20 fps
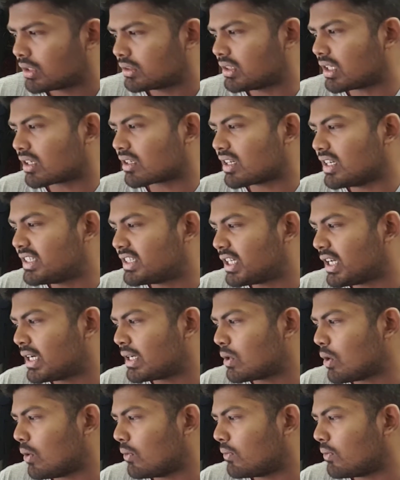The
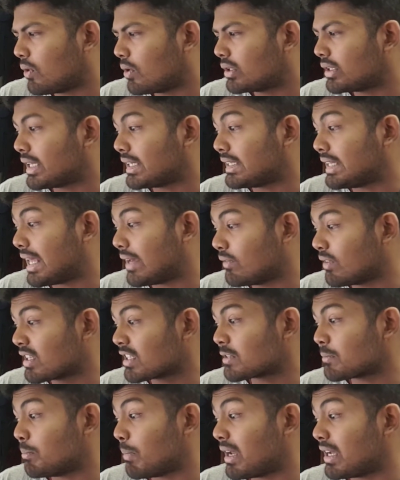return of the
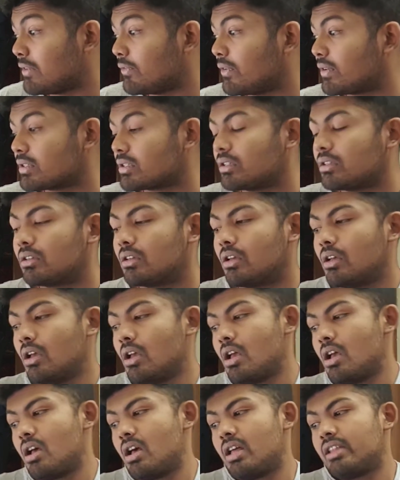devil's manifest,
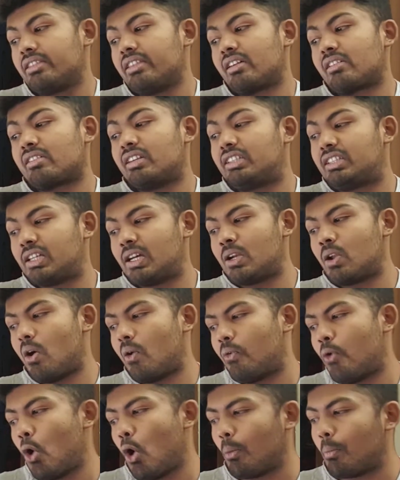the return
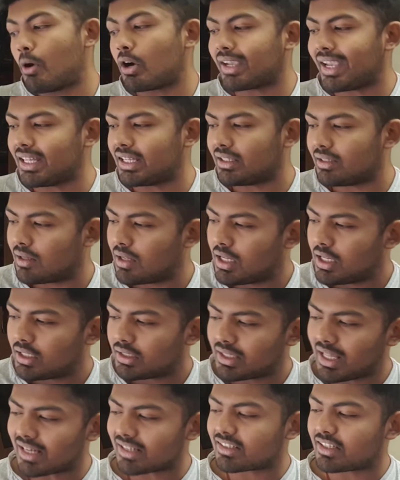of hope. Okay,
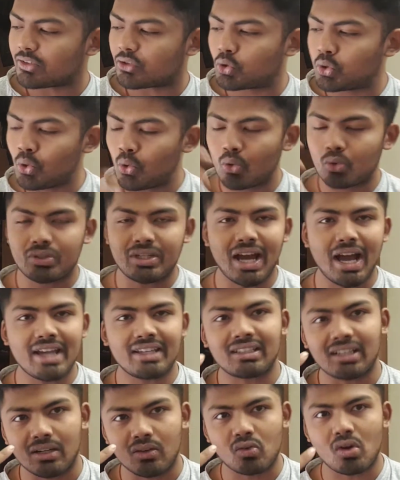there's a true
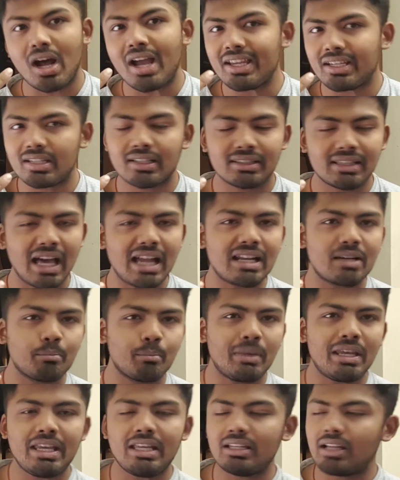title, right? That
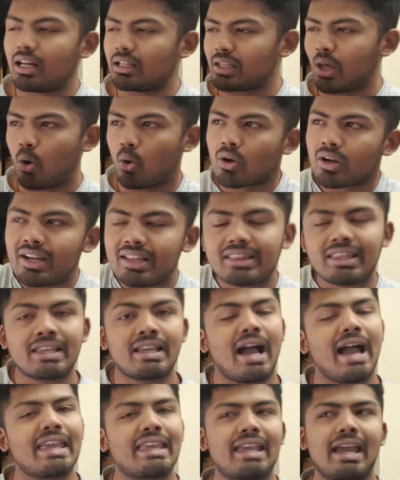means the only
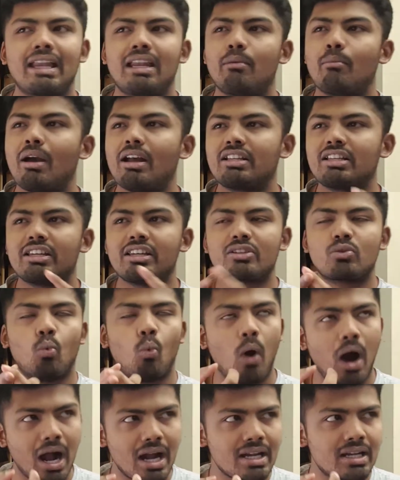thing I can imagine is
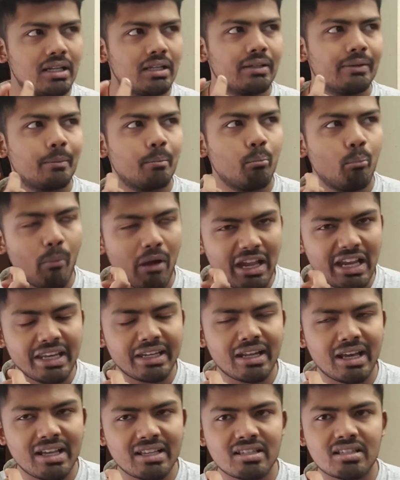one,
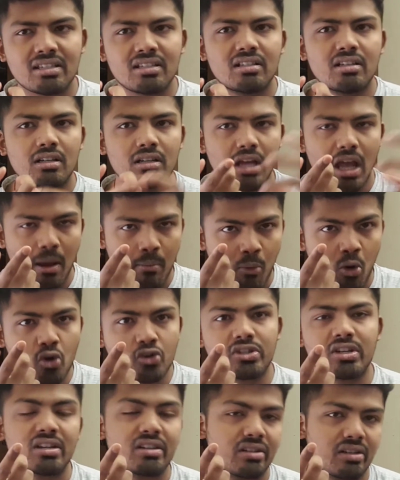Meliodas'
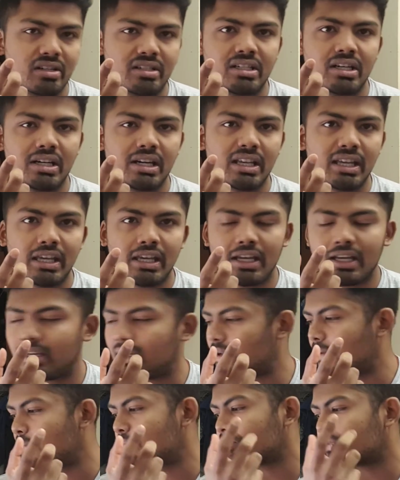emotion returning
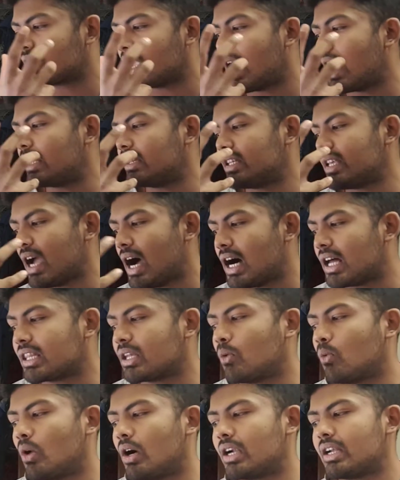here, and the
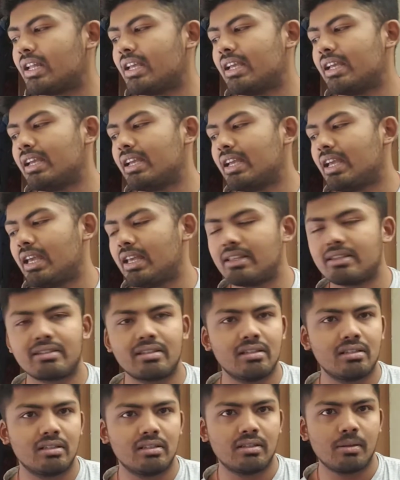other one
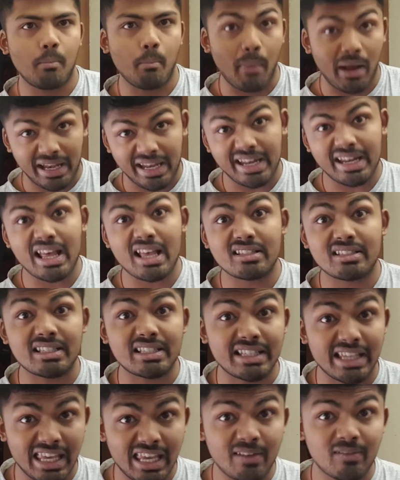is
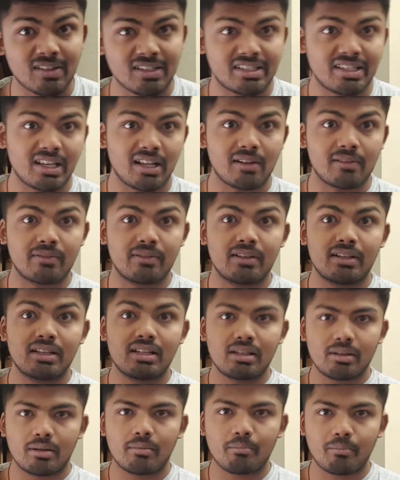Meliodas' evil self.
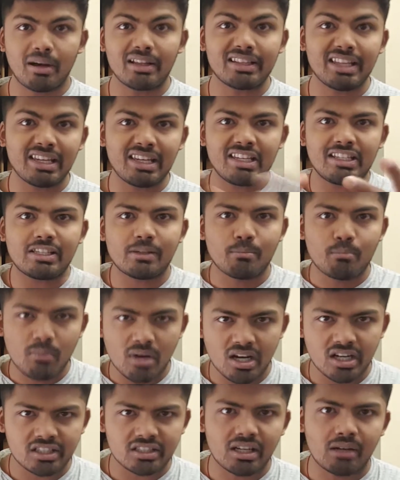But they need to
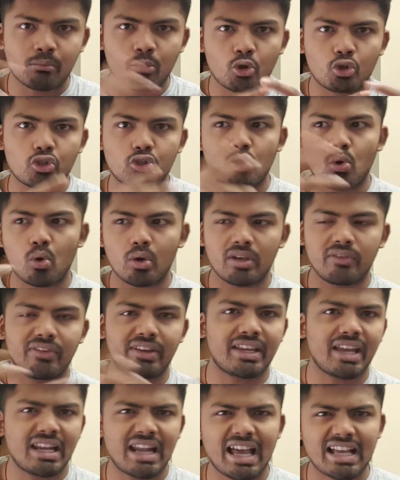merge. I'm not sure if
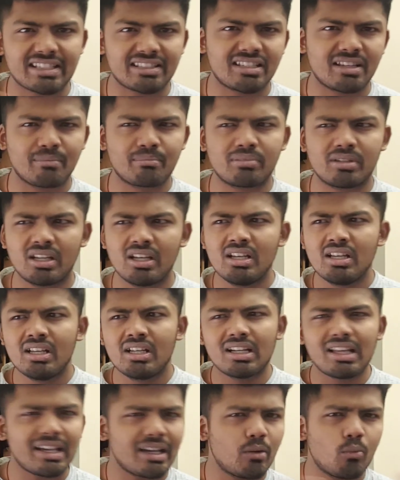he can accept.
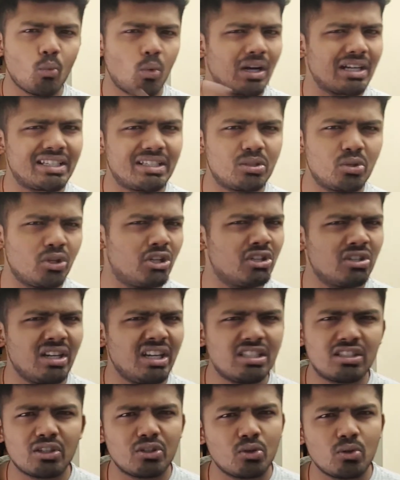Like, what do you
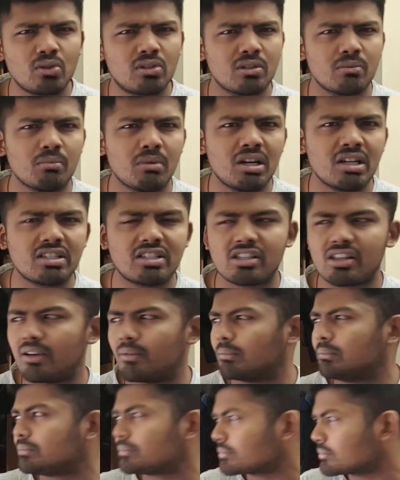need to do to merge them?